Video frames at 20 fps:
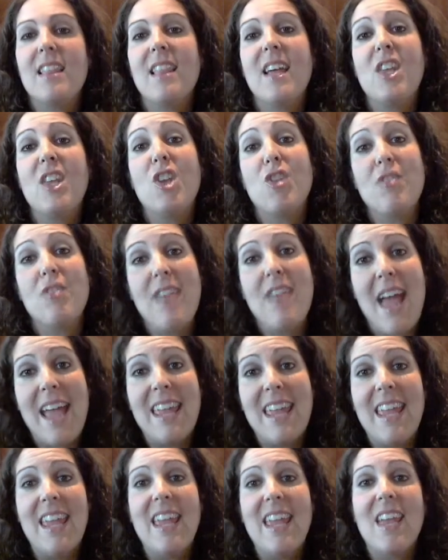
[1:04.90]
like your
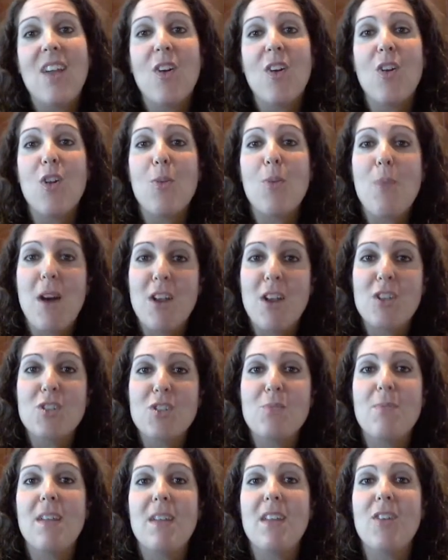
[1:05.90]
nagging or your
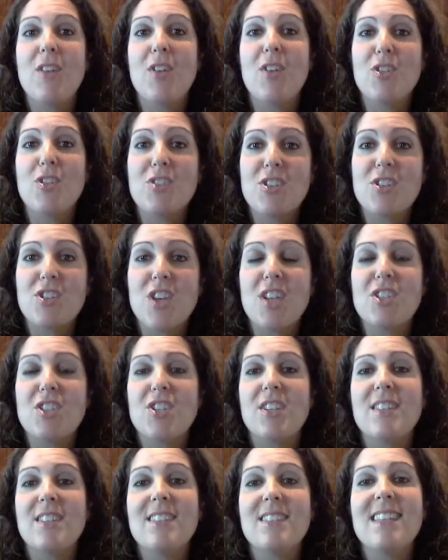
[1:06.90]
punishment or your
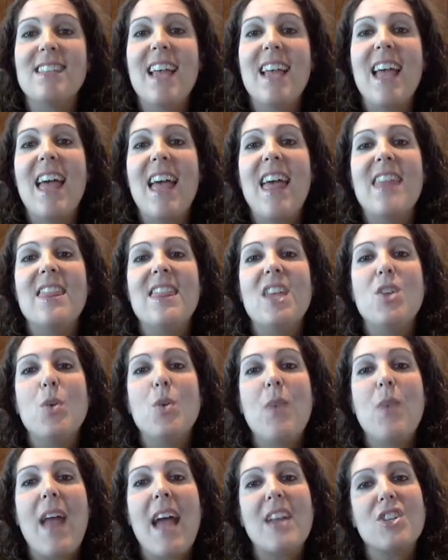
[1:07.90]
suggestions, they
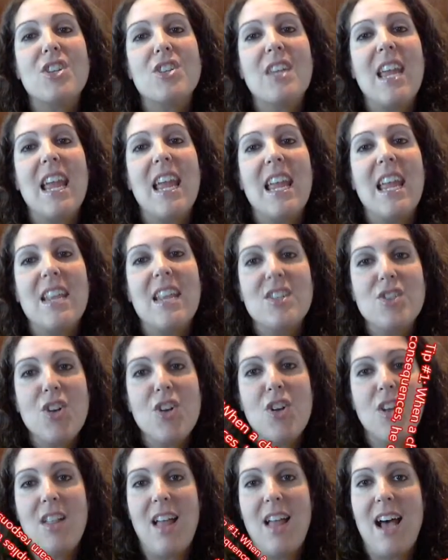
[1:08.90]
don't actually
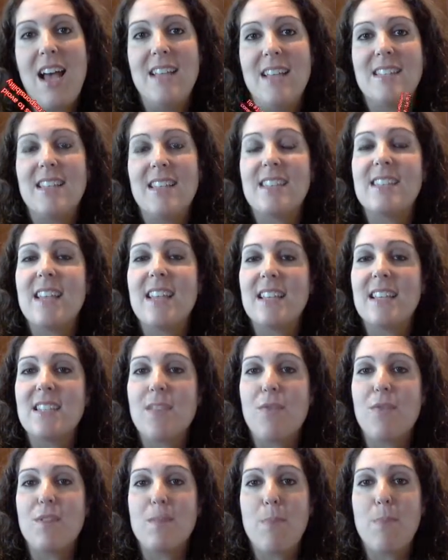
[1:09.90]
internalize a sense
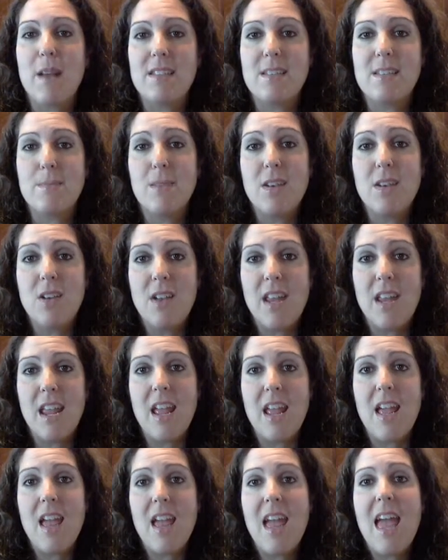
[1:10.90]
of responsibility,
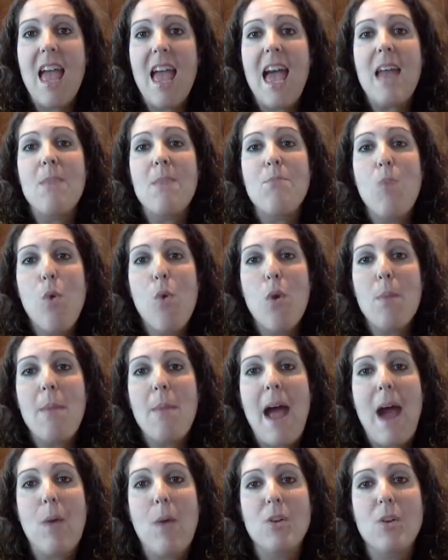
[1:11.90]
and more
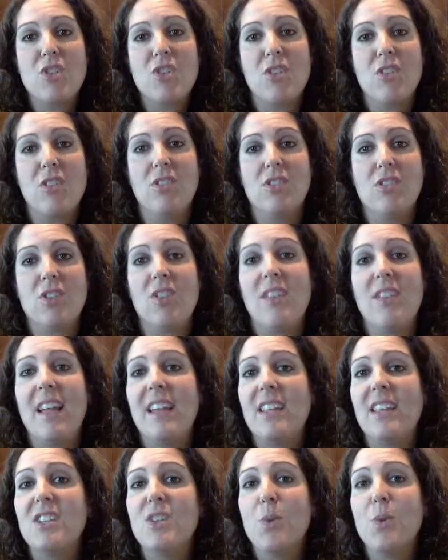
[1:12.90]
power struggles are
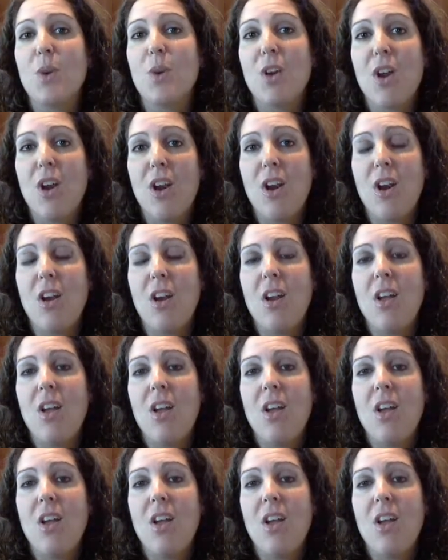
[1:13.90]
likely to occur.